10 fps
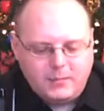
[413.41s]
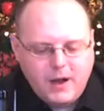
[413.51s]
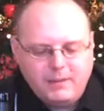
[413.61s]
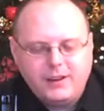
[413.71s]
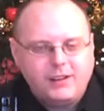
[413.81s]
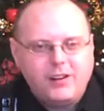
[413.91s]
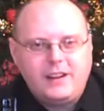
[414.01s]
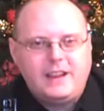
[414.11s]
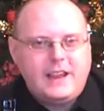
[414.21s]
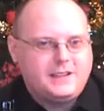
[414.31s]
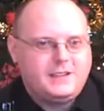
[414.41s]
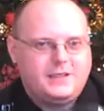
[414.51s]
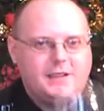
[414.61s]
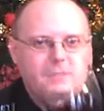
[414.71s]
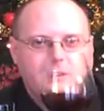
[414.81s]
probably can already guess
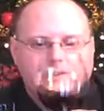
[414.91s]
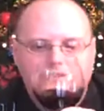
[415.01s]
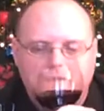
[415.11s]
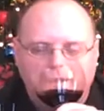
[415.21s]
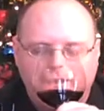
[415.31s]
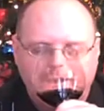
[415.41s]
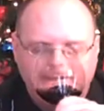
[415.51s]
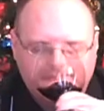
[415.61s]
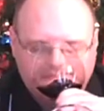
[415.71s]
something I smell on it.